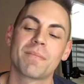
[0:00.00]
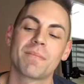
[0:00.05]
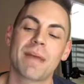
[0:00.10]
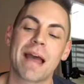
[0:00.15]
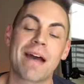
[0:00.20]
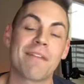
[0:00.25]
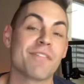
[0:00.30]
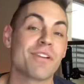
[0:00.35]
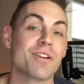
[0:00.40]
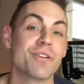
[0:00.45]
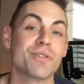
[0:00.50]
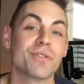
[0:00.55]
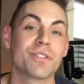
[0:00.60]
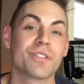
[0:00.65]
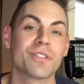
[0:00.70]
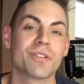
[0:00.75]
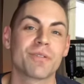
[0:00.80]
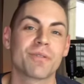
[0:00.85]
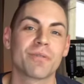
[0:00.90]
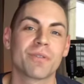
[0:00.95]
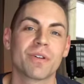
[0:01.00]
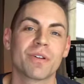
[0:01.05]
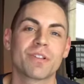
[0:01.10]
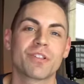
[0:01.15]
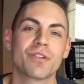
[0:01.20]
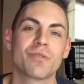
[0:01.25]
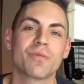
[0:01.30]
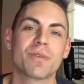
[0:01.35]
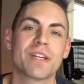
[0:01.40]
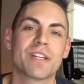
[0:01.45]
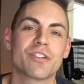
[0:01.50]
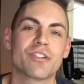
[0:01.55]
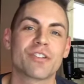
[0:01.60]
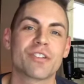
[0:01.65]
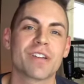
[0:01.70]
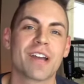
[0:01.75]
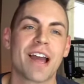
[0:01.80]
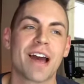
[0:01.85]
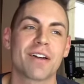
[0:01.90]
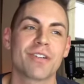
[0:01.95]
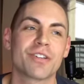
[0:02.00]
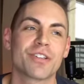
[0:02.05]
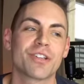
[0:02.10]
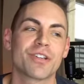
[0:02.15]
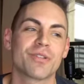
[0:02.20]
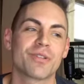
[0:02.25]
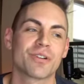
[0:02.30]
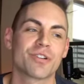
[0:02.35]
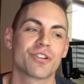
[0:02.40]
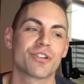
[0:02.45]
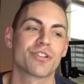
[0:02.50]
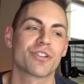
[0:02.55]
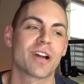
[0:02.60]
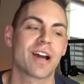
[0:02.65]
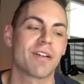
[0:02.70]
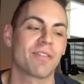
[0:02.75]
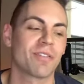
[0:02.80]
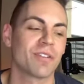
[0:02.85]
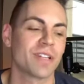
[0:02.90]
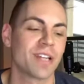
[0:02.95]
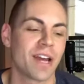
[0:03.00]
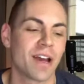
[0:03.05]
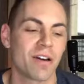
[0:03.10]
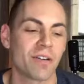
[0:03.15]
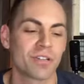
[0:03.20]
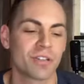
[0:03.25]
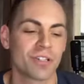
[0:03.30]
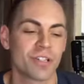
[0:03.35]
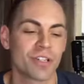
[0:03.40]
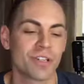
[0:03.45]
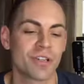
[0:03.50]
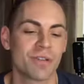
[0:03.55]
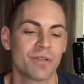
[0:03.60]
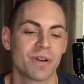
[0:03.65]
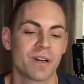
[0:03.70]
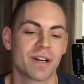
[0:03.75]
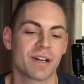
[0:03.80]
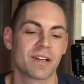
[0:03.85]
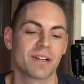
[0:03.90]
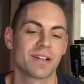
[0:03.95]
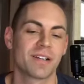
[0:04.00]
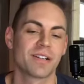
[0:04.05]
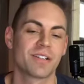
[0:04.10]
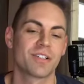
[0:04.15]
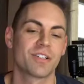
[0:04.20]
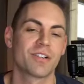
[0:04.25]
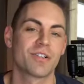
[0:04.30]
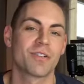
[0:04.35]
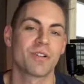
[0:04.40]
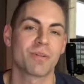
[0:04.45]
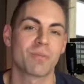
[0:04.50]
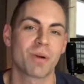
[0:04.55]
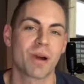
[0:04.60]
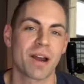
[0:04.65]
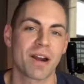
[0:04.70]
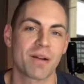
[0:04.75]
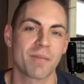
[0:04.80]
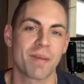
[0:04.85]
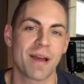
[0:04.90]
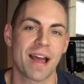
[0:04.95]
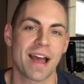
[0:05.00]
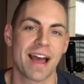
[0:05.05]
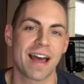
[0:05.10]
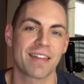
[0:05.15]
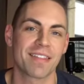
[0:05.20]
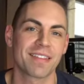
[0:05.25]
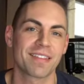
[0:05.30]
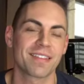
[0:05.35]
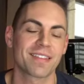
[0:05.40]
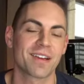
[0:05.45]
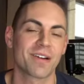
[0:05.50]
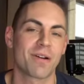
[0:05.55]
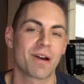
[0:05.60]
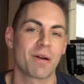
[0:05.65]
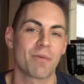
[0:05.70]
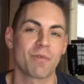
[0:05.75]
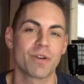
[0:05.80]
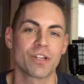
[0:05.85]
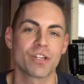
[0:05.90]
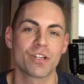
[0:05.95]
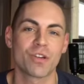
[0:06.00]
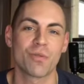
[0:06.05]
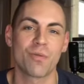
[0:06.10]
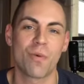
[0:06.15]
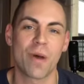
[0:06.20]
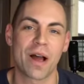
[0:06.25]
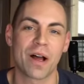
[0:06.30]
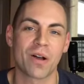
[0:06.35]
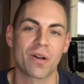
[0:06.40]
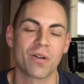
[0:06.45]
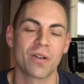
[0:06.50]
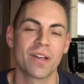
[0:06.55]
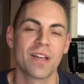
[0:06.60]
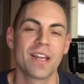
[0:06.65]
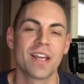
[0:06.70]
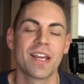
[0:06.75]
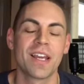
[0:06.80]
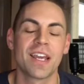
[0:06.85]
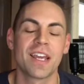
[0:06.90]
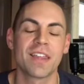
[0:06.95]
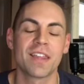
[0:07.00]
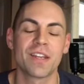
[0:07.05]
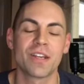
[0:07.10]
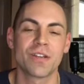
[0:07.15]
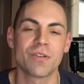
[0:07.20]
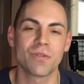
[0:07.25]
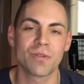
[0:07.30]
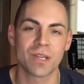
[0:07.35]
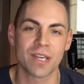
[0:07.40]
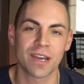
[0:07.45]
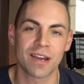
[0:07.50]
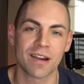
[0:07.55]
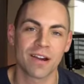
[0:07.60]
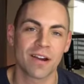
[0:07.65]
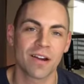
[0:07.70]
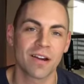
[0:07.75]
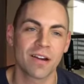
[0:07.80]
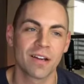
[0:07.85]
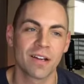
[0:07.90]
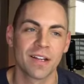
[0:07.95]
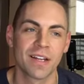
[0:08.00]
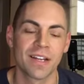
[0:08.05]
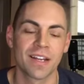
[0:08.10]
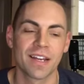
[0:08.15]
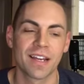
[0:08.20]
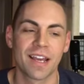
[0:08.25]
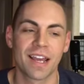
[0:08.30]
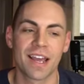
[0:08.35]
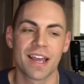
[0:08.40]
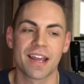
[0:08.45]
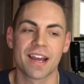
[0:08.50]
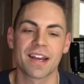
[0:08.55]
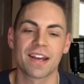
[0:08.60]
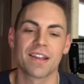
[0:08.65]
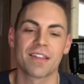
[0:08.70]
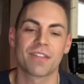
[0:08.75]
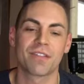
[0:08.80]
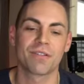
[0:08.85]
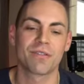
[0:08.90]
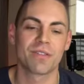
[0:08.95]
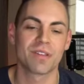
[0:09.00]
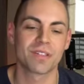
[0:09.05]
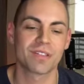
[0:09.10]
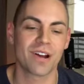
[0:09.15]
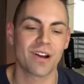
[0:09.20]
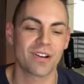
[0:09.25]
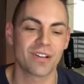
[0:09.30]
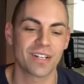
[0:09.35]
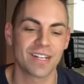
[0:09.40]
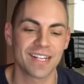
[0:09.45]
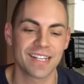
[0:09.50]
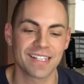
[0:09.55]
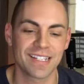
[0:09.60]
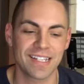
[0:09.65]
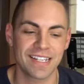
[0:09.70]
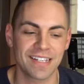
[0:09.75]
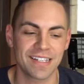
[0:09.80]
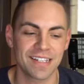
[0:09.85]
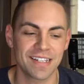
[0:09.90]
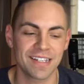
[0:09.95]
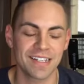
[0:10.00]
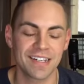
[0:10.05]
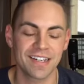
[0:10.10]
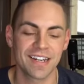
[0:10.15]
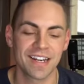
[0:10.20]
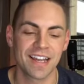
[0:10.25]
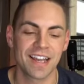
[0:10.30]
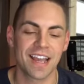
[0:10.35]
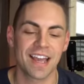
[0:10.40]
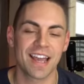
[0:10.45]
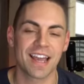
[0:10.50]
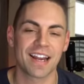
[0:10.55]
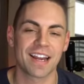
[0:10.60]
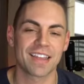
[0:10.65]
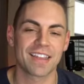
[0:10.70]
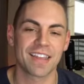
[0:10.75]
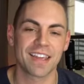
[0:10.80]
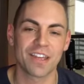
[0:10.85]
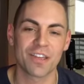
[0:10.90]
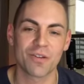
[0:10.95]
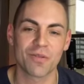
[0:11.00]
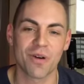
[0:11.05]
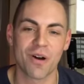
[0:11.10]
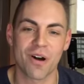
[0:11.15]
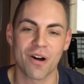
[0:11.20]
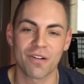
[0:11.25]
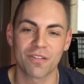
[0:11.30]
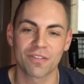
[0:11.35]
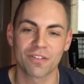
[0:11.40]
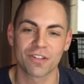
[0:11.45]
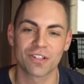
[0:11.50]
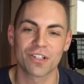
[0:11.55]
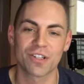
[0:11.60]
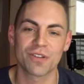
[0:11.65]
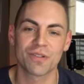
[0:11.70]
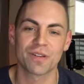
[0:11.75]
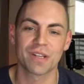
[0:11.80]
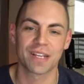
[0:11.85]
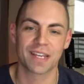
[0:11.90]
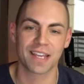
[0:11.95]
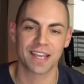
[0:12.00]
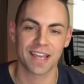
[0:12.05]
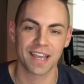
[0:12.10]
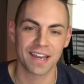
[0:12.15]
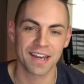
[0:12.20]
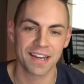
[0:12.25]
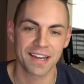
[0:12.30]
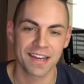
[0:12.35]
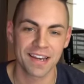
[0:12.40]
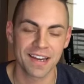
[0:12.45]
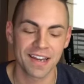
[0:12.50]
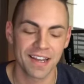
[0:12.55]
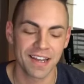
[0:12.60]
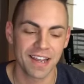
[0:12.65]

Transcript: avenues to reach out to or to travel down to a brighter path. So I wish you well in the new year and through this holiday season. And I thank you all for tuning in.